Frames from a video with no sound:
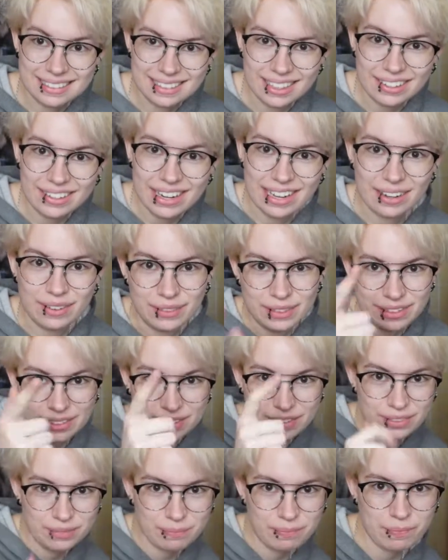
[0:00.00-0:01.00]
done now.
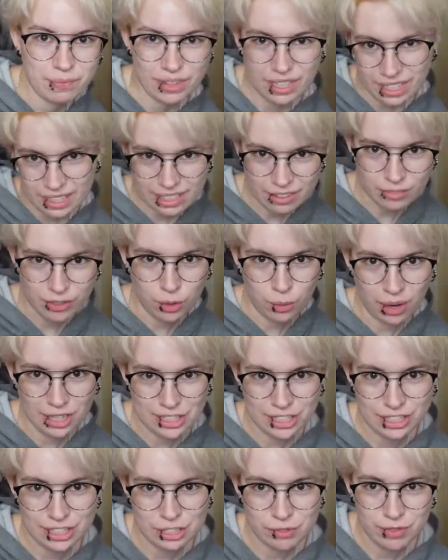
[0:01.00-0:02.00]
If you're
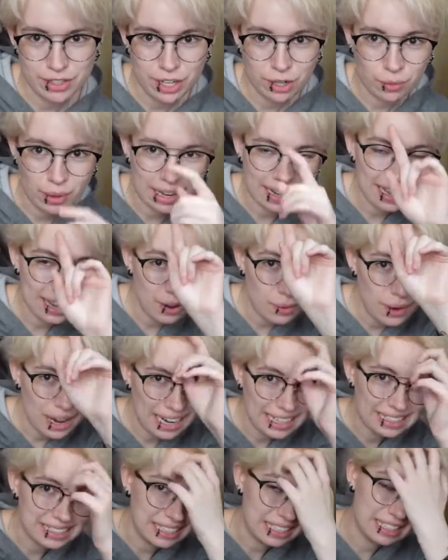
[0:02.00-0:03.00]
watching this video right now,
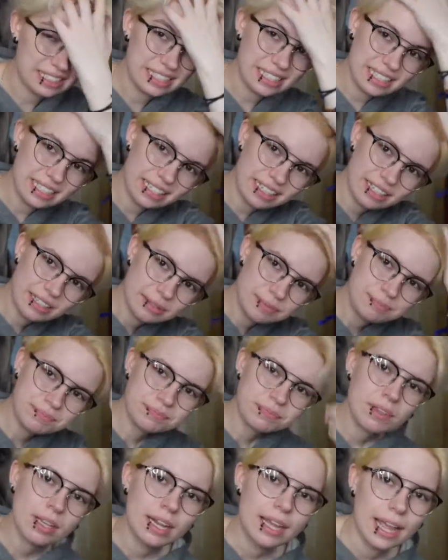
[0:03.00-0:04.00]
I succeeded
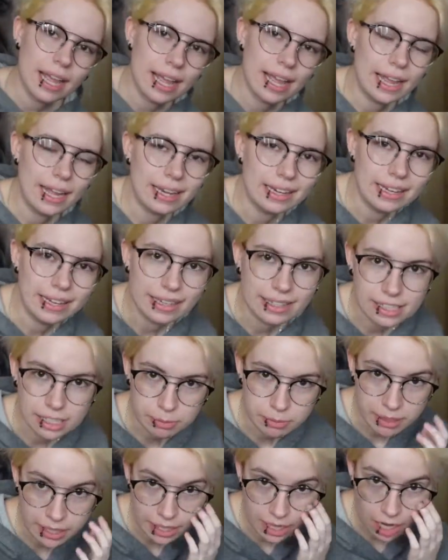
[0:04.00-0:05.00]
and it has been